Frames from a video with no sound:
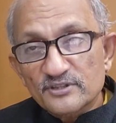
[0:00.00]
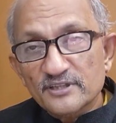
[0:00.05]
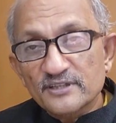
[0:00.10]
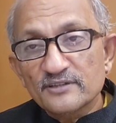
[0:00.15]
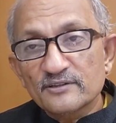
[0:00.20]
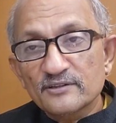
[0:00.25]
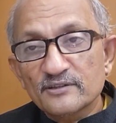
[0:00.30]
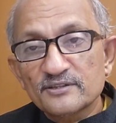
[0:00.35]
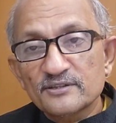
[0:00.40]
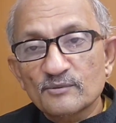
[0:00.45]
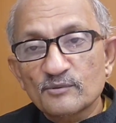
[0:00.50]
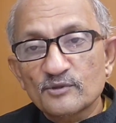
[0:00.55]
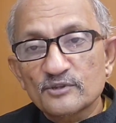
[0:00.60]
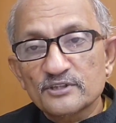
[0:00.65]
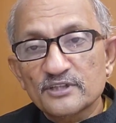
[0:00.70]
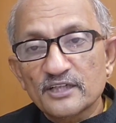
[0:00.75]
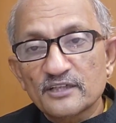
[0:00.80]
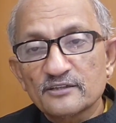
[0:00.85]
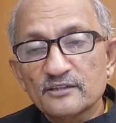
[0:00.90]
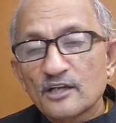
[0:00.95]
Things
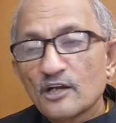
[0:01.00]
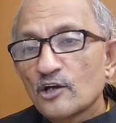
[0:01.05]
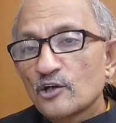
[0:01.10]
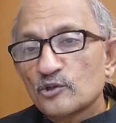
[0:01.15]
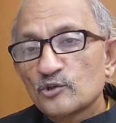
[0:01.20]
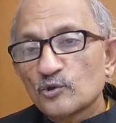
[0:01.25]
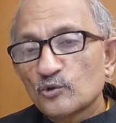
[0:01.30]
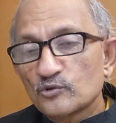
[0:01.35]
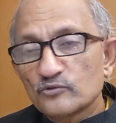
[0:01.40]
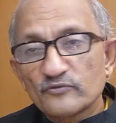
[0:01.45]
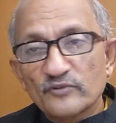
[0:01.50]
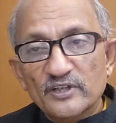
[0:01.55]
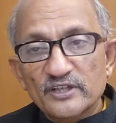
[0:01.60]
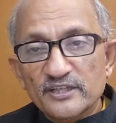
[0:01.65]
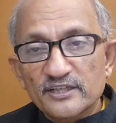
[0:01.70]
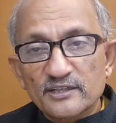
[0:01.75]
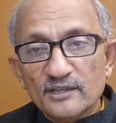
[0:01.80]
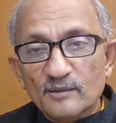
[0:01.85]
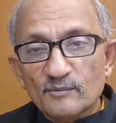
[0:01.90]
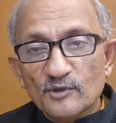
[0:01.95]
about that. Don't
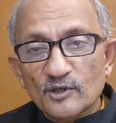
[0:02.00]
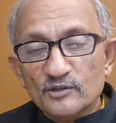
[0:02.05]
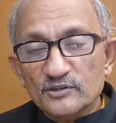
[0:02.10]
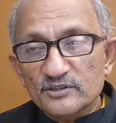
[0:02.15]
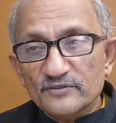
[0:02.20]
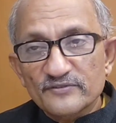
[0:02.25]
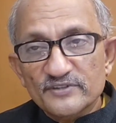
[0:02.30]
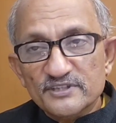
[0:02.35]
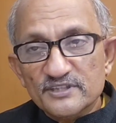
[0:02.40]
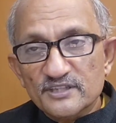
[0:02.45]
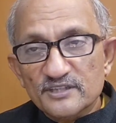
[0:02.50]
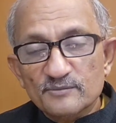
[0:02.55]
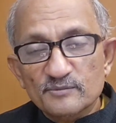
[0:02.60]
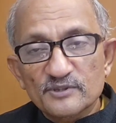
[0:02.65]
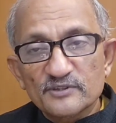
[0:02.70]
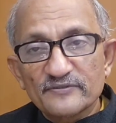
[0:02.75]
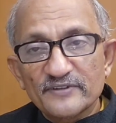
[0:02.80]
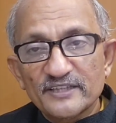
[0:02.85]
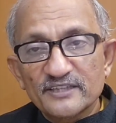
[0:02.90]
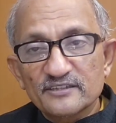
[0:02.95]
worry about the
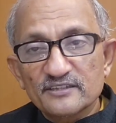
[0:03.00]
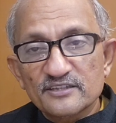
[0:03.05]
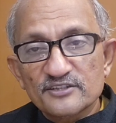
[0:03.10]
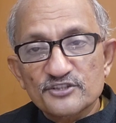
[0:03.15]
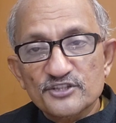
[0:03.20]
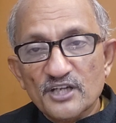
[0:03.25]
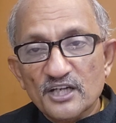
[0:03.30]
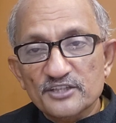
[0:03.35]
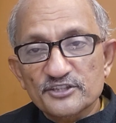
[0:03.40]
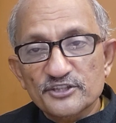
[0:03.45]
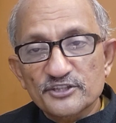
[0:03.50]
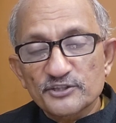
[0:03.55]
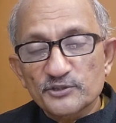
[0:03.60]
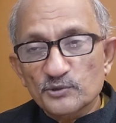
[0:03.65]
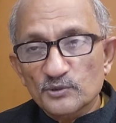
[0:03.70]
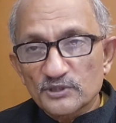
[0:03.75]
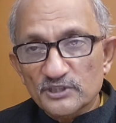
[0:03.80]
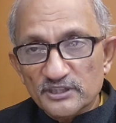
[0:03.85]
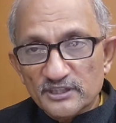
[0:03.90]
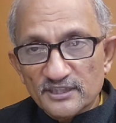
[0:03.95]
vegetable vendor charging
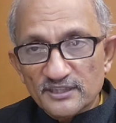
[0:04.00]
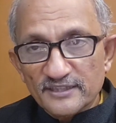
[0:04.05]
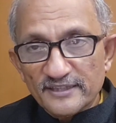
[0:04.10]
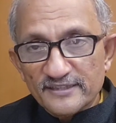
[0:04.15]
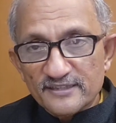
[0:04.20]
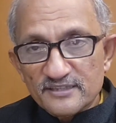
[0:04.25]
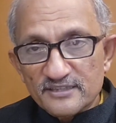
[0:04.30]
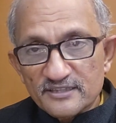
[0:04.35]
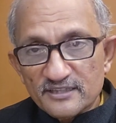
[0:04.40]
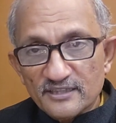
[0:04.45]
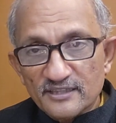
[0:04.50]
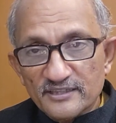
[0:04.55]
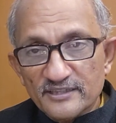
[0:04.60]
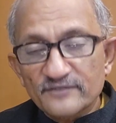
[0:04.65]
you a little extra.